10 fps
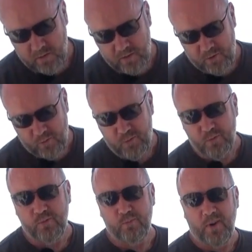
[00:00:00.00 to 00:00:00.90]
So if
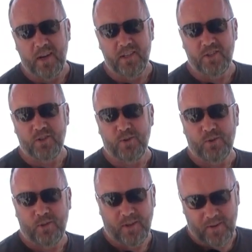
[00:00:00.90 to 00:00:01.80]
you've managed
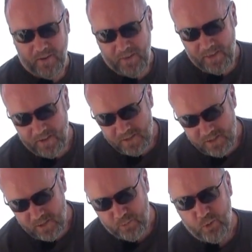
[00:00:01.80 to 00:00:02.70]
to
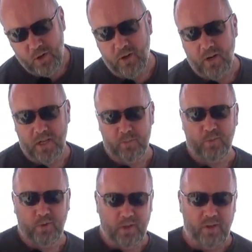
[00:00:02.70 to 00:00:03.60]
slip your grasp,
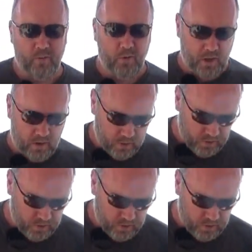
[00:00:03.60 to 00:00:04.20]
everybody knows